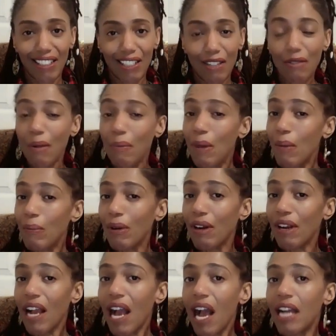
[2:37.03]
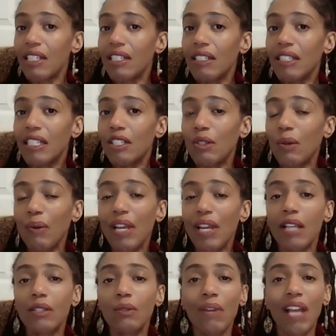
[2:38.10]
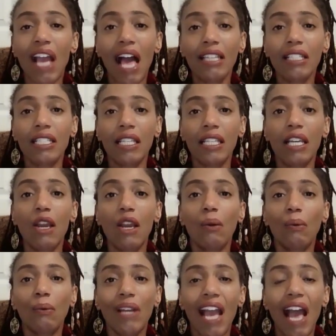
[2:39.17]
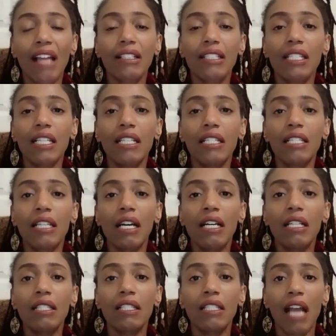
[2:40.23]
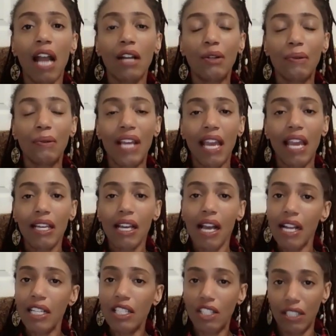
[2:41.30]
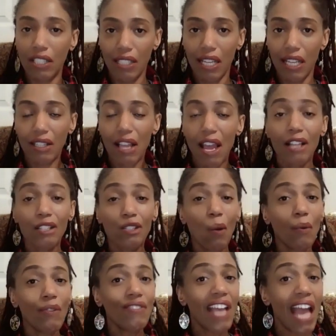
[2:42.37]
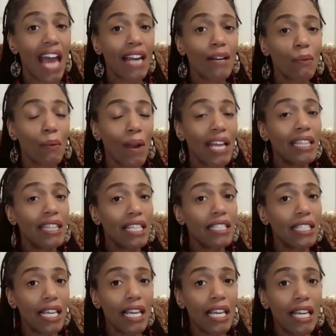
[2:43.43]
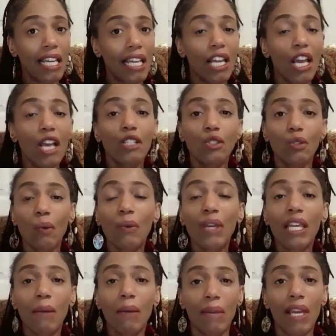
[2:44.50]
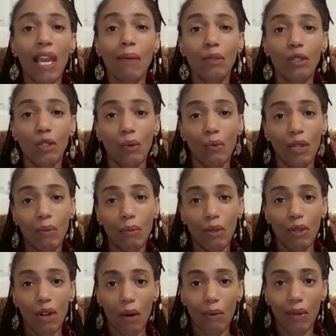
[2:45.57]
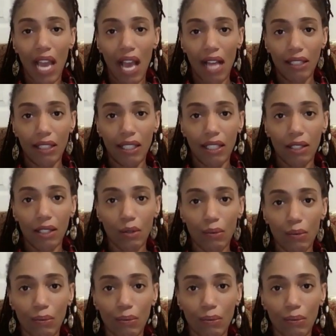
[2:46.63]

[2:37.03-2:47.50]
Remember, consciousness creates reality, reality does not create consciousness. So we've got to rein this in so we can be able to reboot our realities.